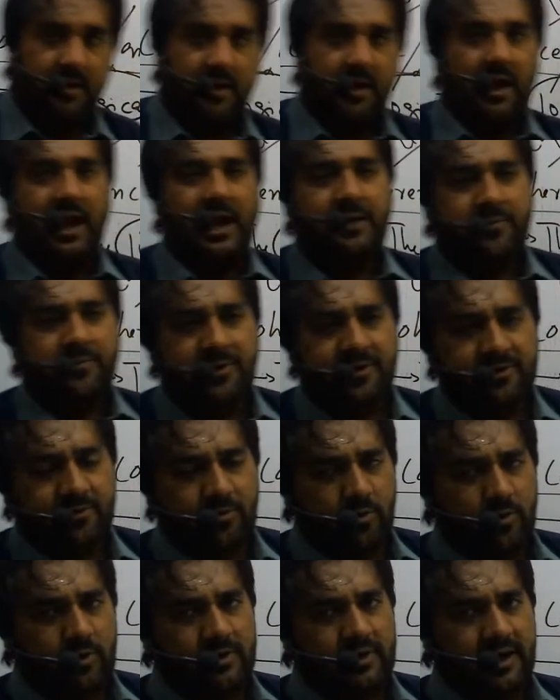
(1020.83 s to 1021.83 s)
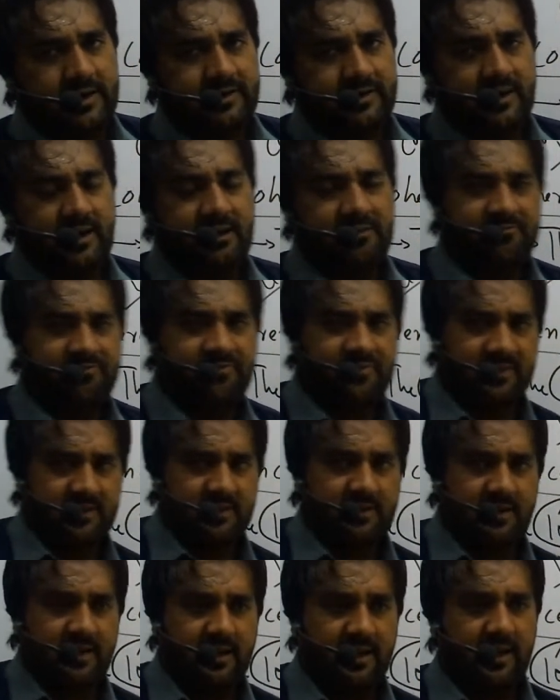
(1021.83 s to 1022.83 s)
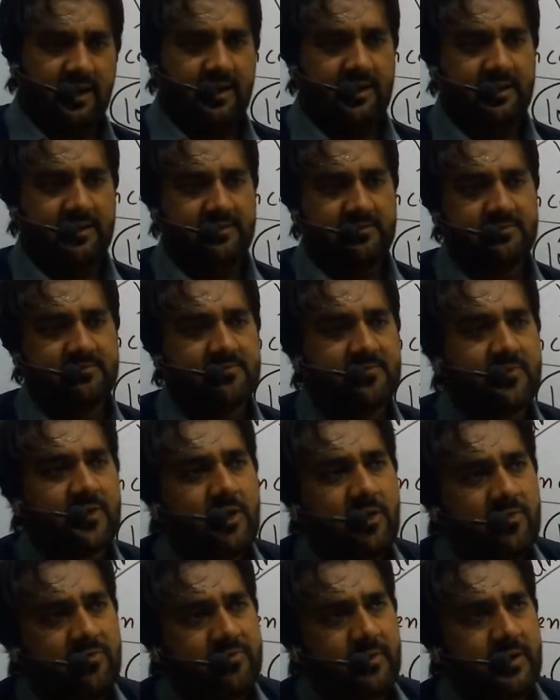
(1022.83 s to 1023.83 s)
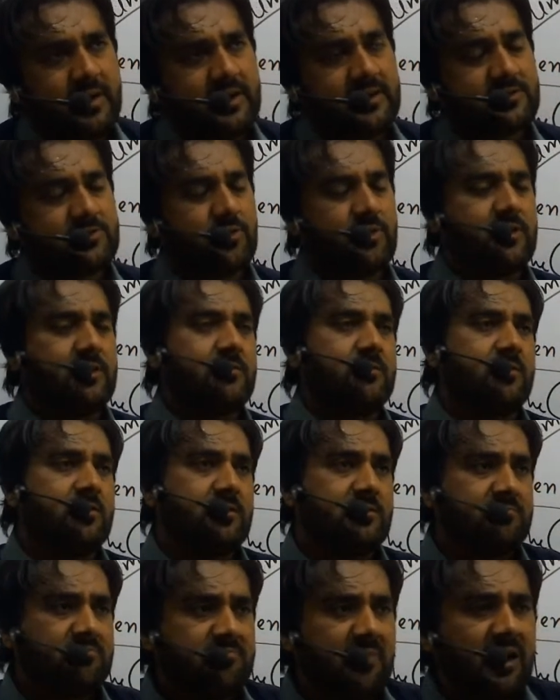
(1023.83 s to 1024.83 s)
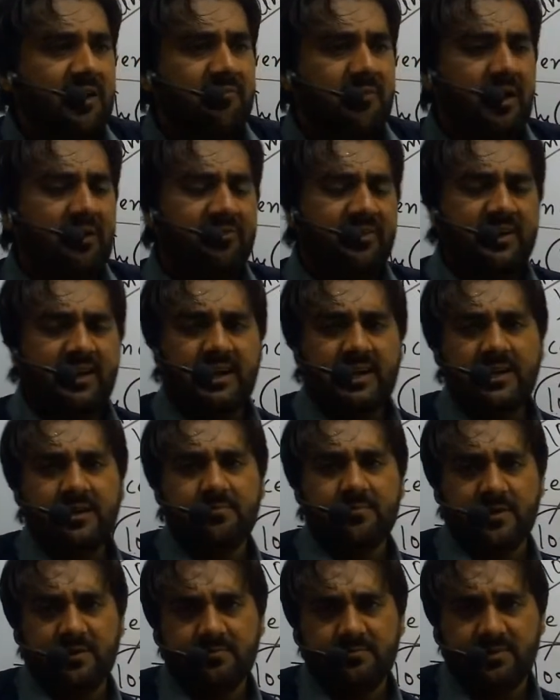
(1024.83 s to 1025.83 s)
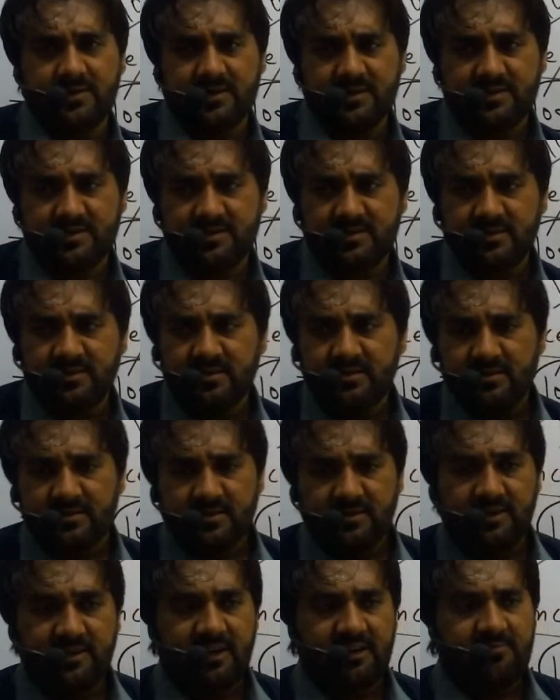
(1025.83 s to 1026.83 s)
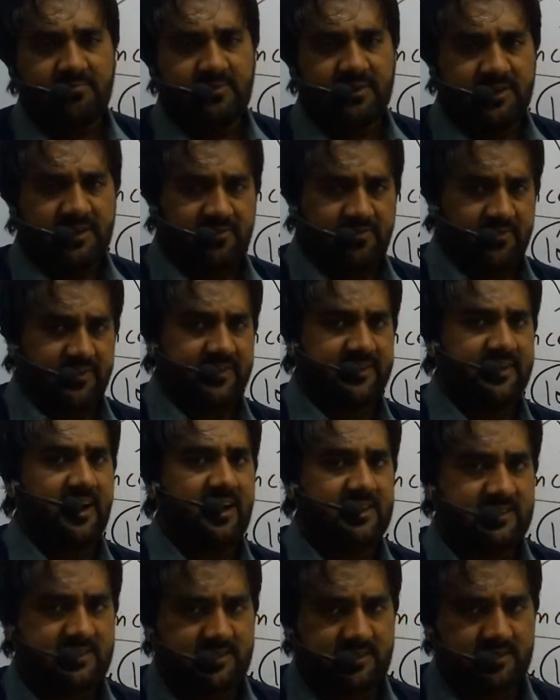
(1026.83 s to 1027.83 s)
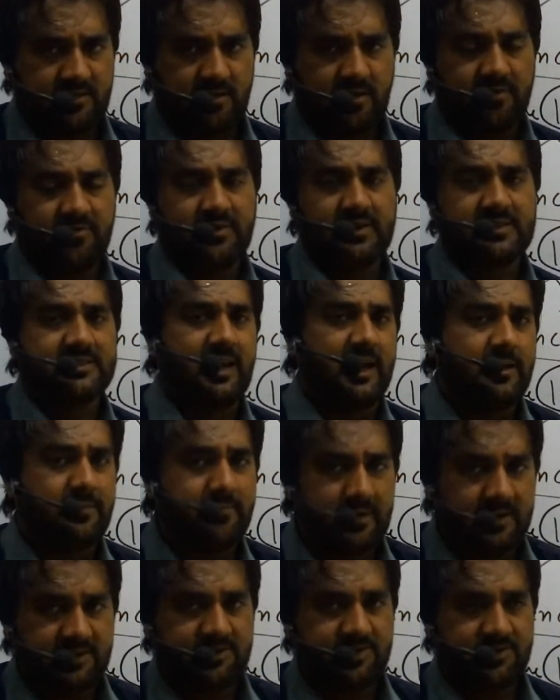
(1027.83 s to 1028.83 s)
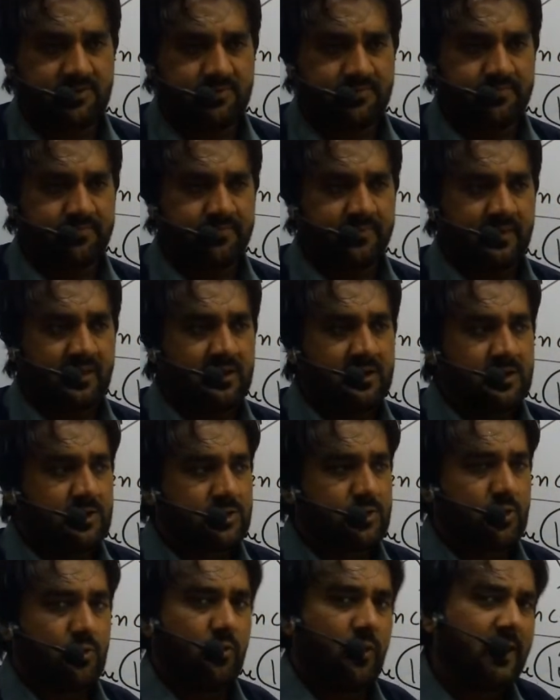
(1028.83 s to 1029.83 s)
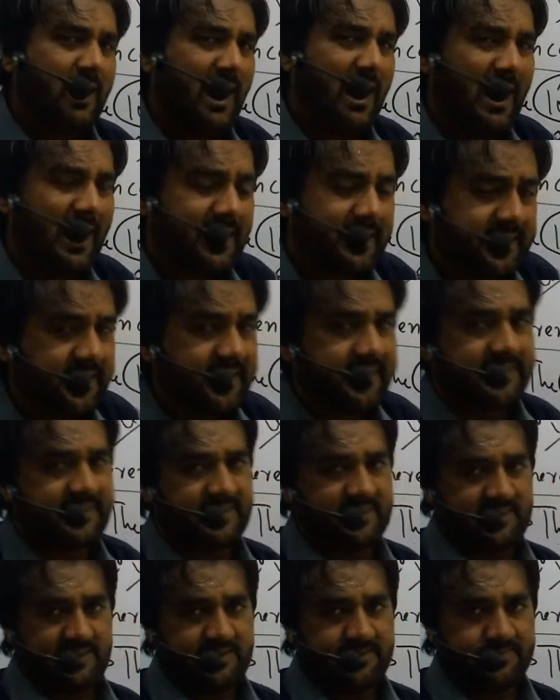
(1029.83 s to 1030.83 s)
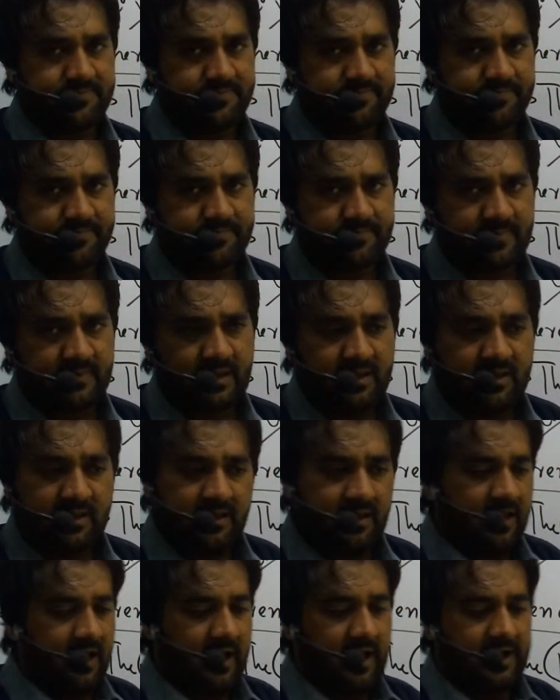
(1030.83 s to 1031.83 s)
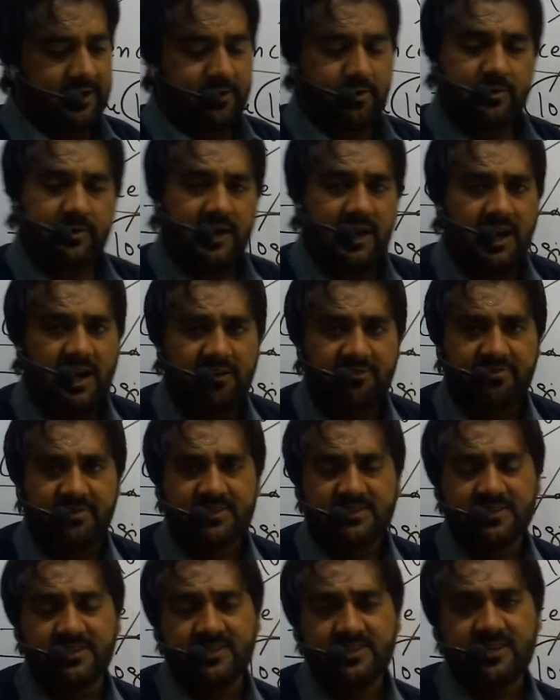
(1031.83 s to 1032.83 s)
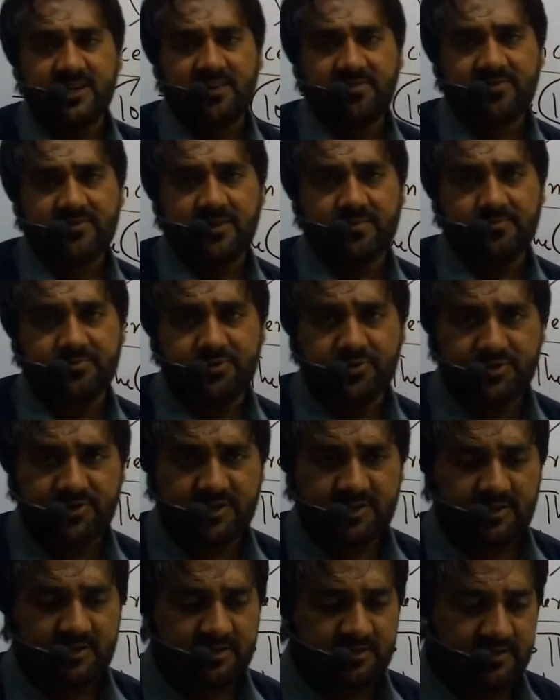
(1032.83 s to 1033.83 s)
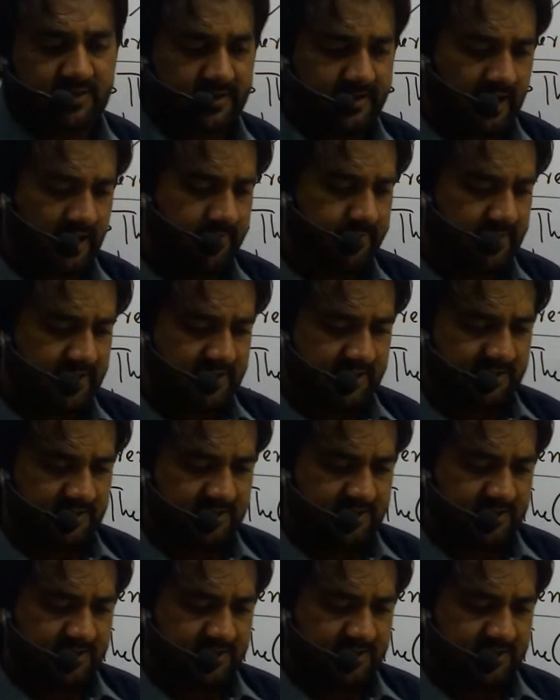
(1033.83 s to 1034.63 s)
I am enrolled at MPhil, and one of my faculty members gave me different tasks of assignments. So what I did there, I don't have facility of computer that I may